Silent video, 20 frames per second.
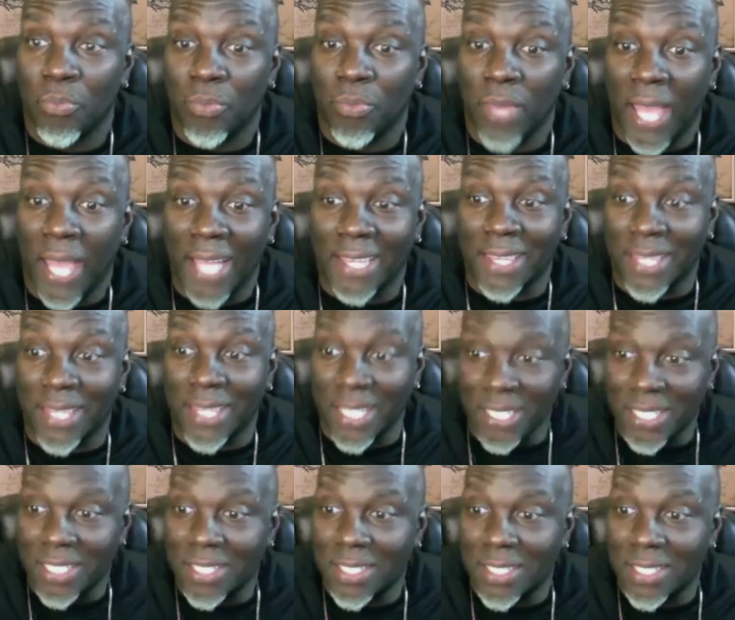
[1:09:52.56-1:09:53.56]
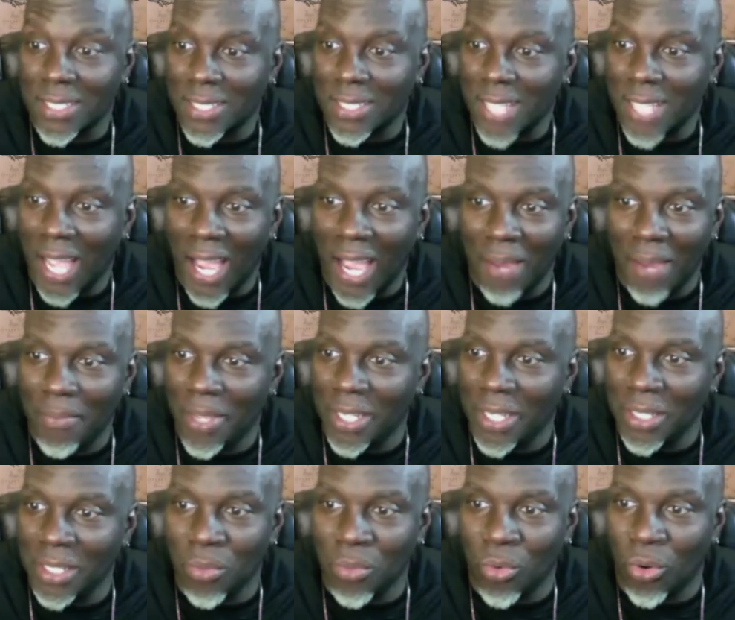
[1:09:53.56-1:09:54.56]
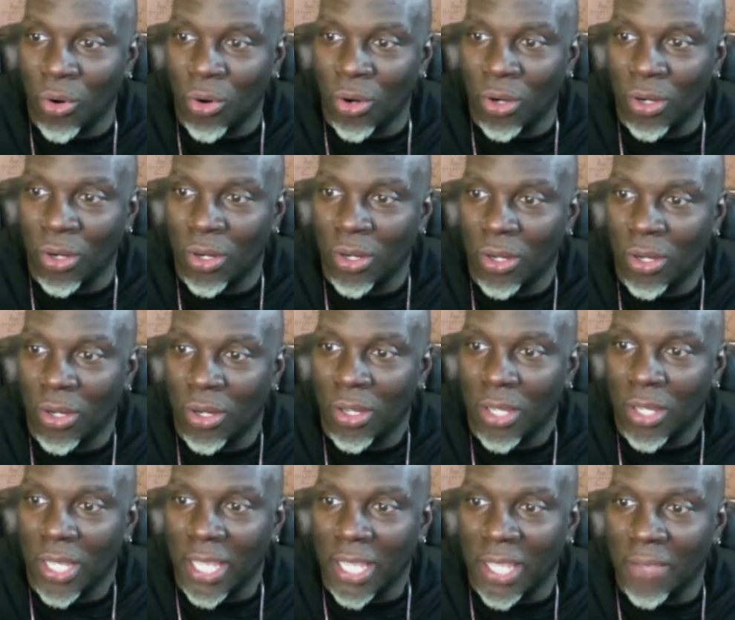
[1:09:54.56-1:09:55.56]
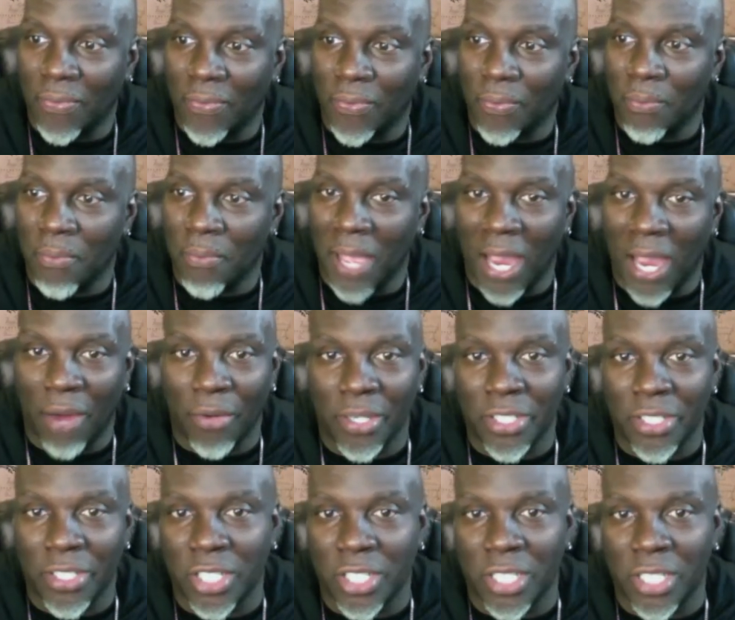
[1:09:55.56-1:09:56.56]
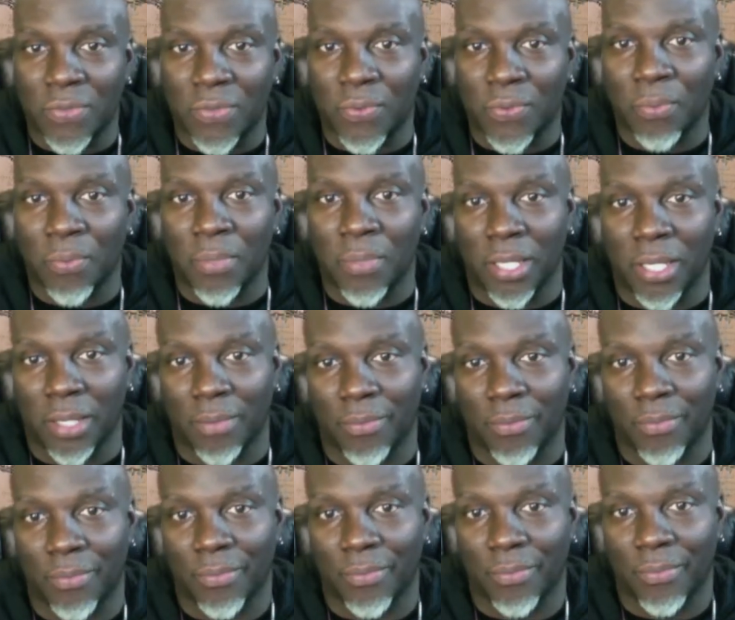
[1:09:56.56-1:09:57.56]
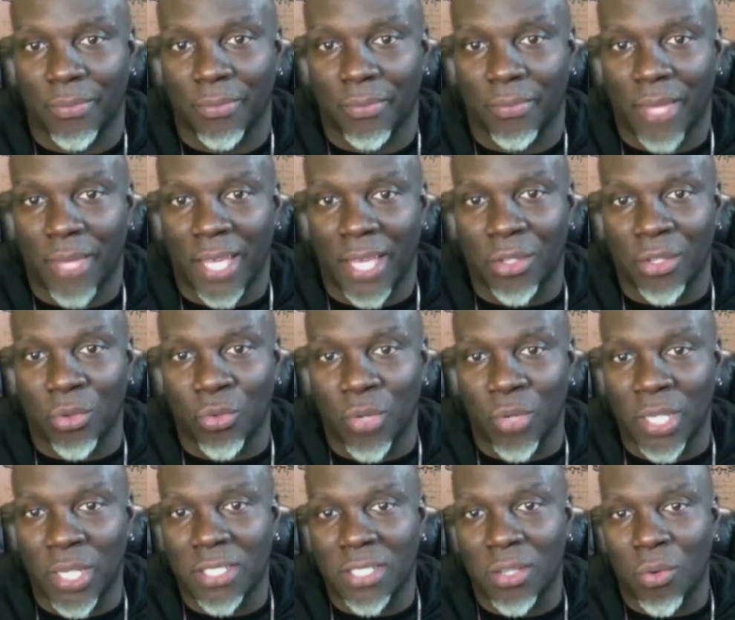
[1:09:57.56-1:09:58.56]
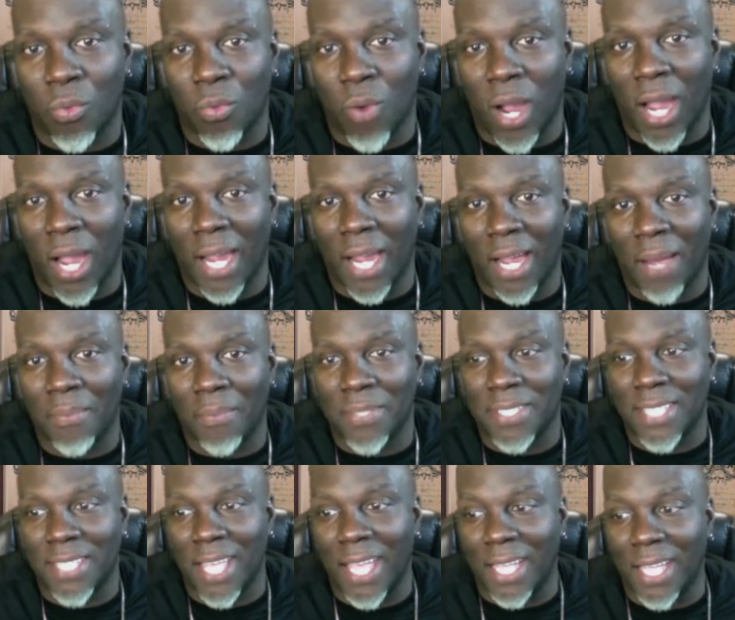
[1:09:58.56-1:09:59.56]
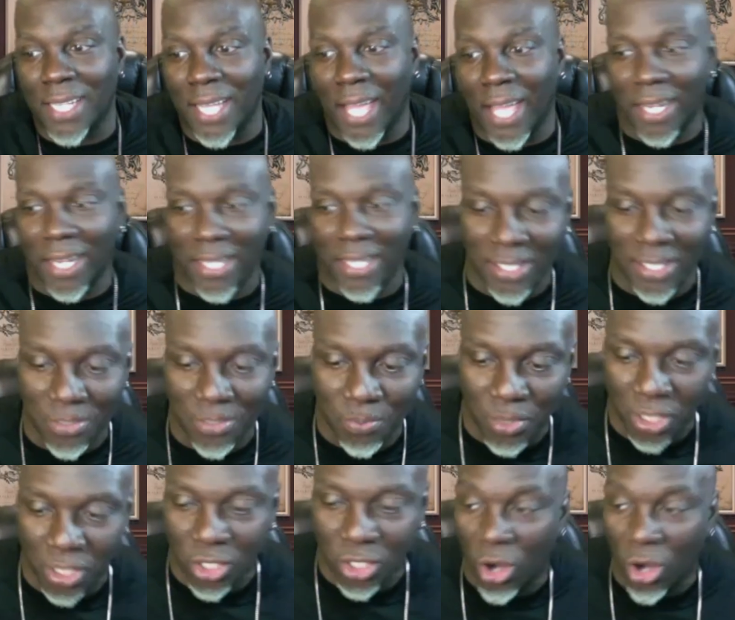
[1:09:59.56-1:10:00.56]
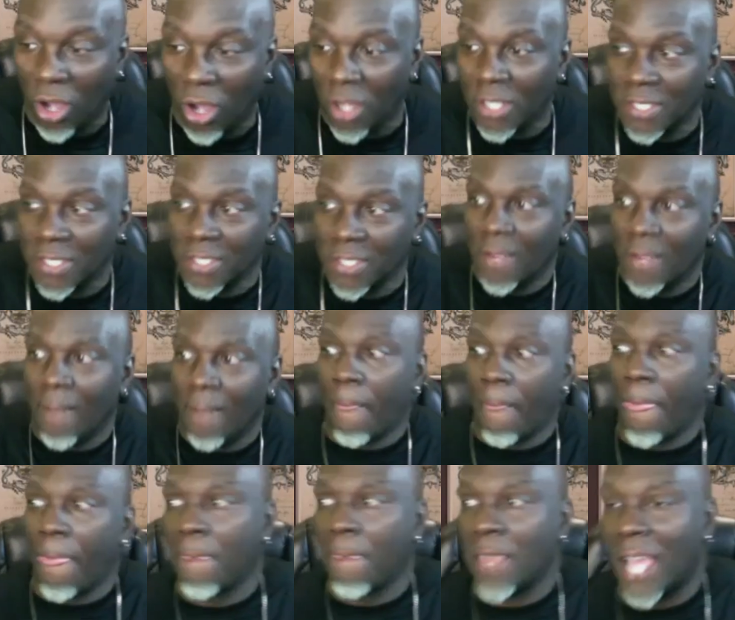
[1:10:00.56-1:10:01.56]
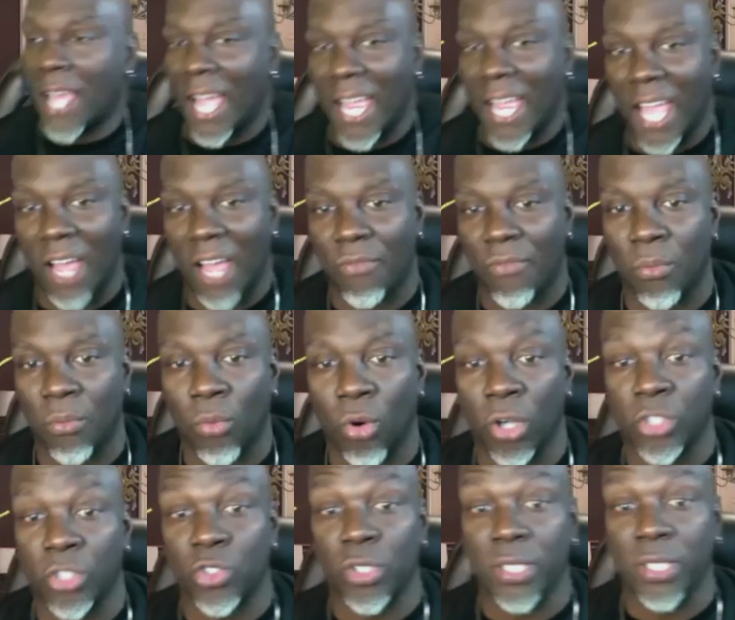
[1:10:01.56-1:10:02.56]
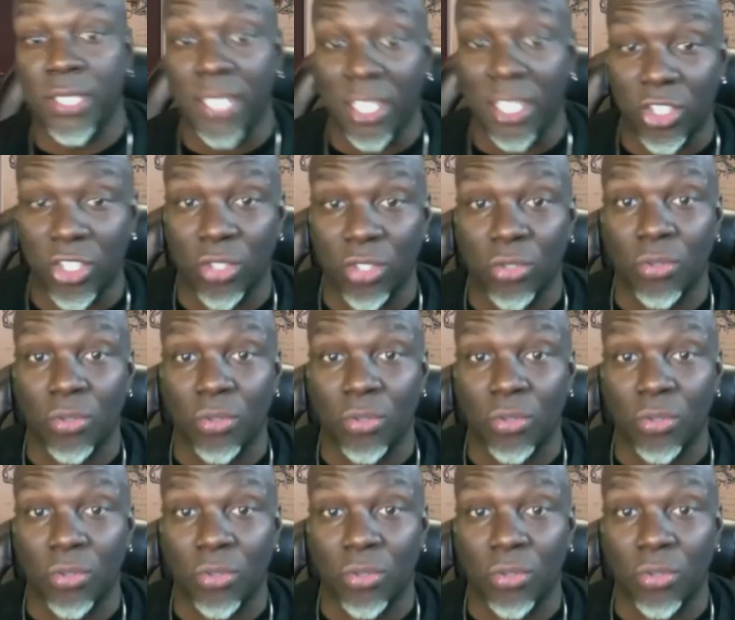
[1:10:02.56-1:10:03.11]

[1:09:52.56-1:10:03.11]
at this time anymore if marriage is for me and the reason why I'm saying that is because I have a more traditional